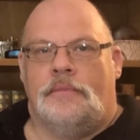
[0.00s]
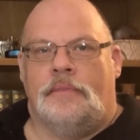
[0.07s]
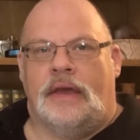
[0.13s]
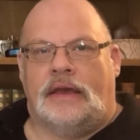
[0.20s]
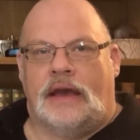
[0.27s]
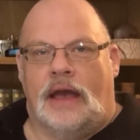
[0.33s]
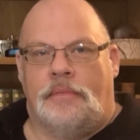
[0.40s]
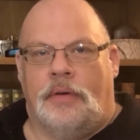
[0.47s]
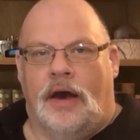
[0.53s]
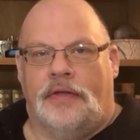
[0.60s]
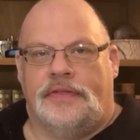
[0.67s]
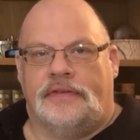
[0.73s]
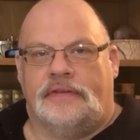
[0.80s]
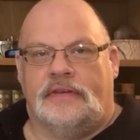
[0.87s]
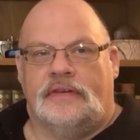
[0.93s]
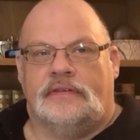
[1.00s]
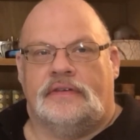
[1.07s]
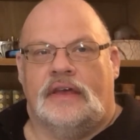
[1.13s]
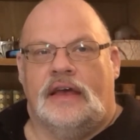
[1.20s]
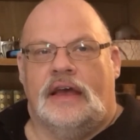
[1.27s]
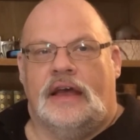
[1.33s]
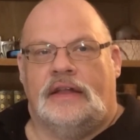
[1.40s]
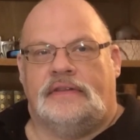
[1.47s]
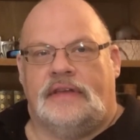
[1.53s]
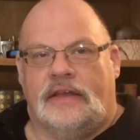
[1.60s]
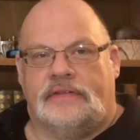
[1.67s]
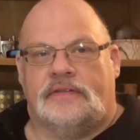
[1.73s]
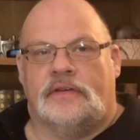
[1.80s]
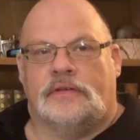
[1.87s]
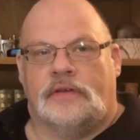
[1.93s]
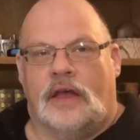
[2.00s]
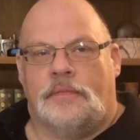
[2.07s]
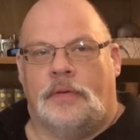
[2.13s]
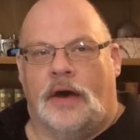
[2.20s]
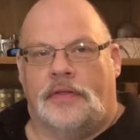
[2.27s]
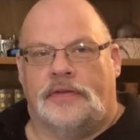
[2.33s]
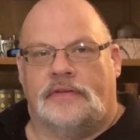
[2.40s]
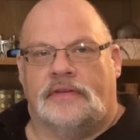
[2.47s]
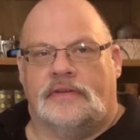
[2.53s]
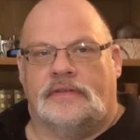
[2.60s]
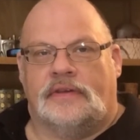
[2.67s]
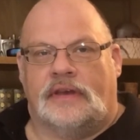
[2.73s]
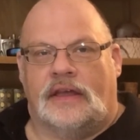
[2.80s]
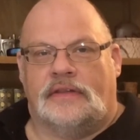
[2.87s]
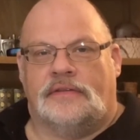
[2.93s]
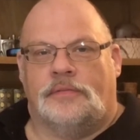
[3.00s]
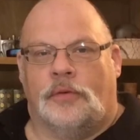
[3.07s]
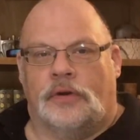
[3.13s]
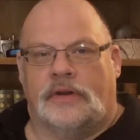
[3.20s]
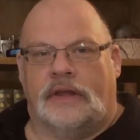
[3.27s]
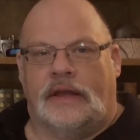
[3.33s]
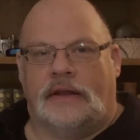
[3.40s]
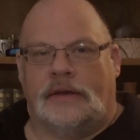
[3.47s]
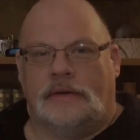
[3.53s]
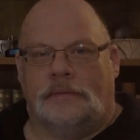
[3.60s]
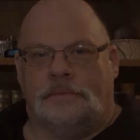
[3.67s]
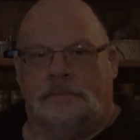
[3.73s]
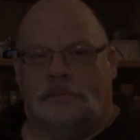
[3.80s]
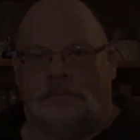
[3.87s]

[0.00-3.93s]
make hypotheses, and test those hypotheses against more data.